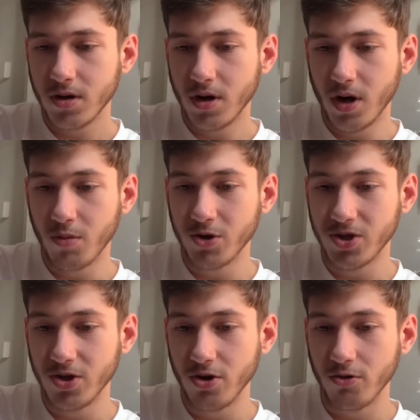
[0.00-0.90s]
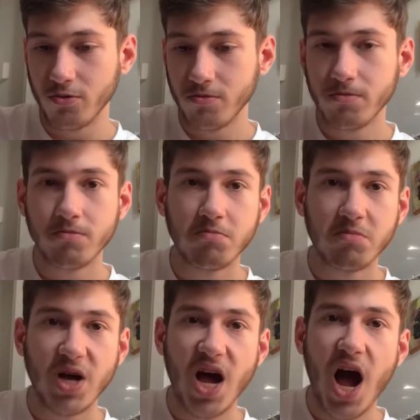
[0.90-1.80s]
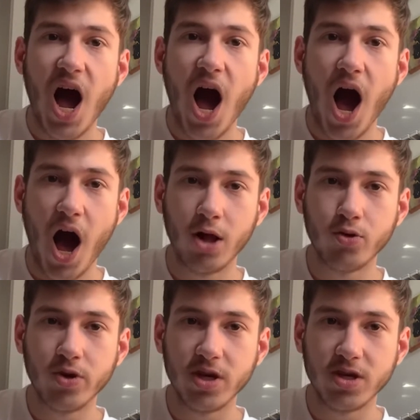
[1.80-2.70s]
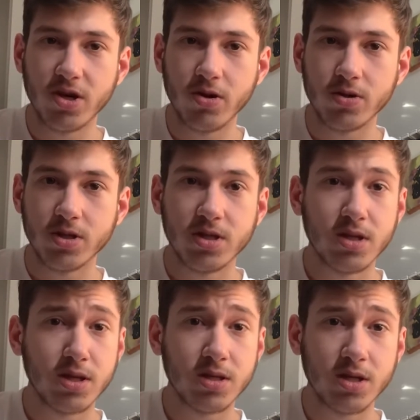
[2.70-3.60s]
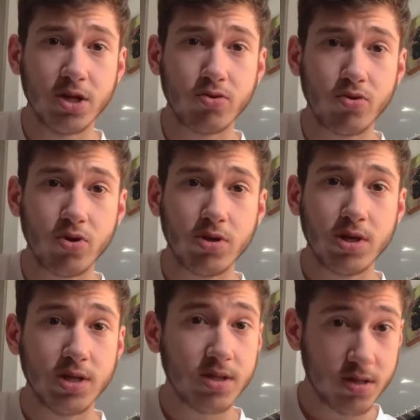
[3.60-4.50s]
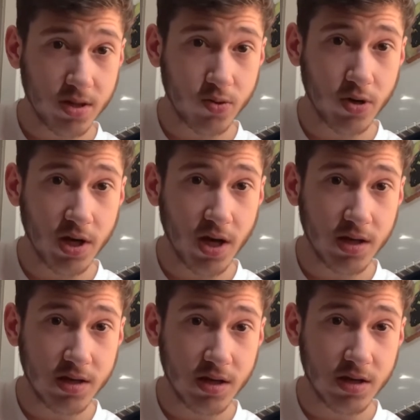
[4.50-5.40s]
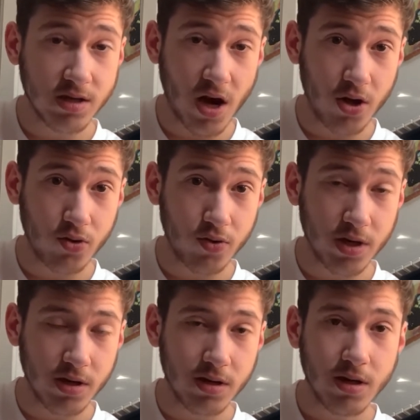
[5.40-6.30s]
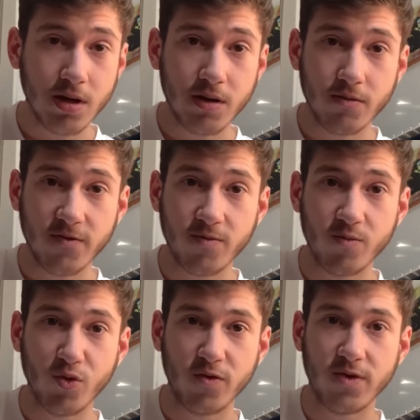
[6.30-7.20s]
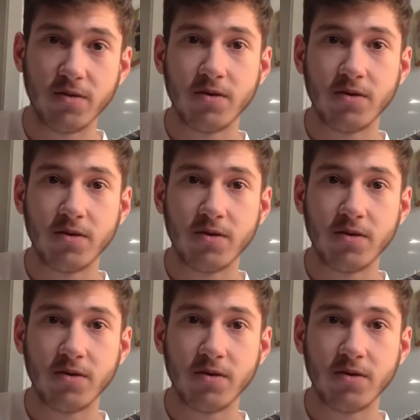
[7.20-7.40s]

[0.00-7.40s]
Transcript: Number 2, Halloween Kills, the sequel to 2018's Halloween movie.